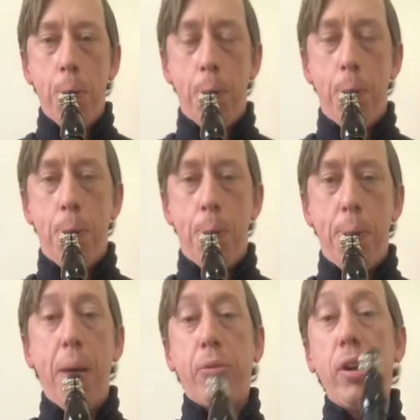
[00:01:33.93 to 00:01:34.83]

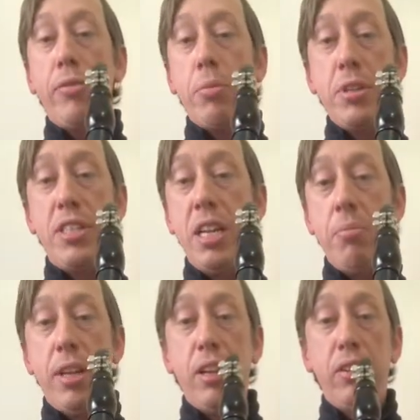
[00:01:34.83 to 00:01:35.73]
I'm starting from a G
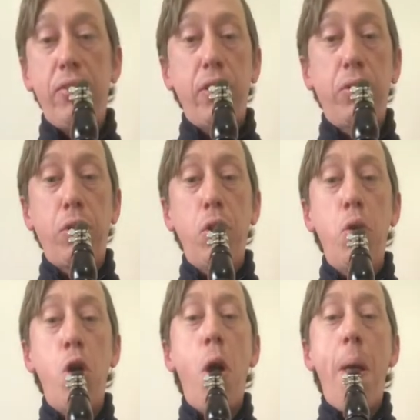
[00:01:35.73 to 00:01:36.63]
because if I start lower,